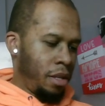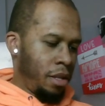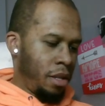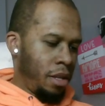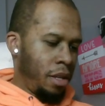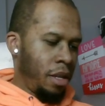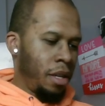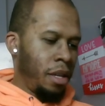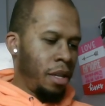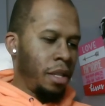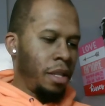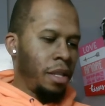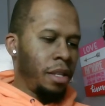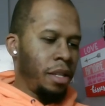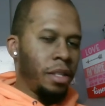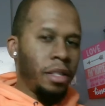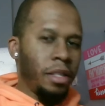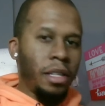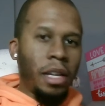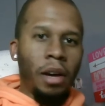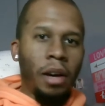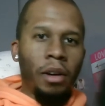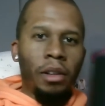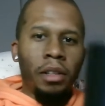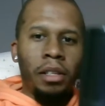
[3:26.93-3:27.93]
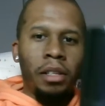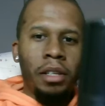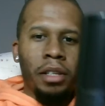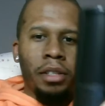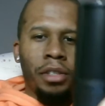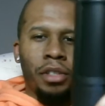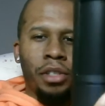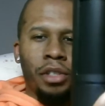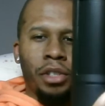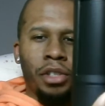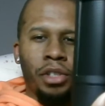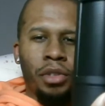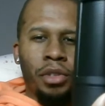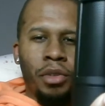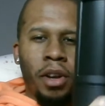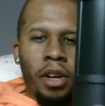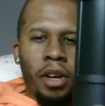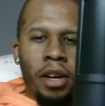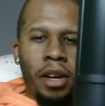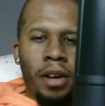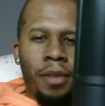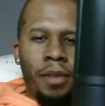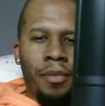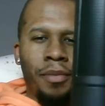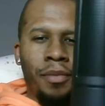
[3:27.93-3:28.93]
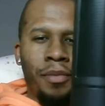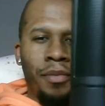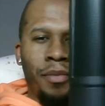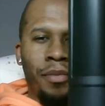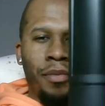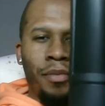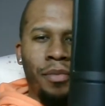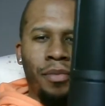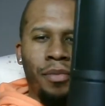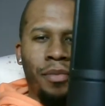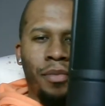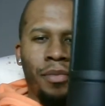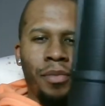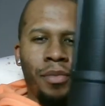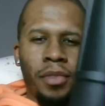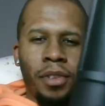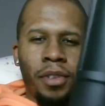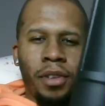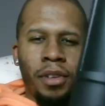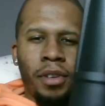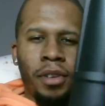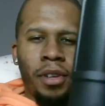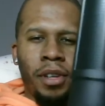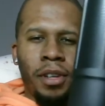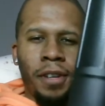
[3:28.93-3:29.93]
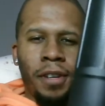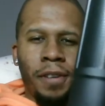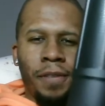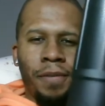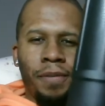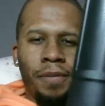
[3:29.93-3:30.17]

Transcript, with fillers: And this is how it looks, just straight up. right?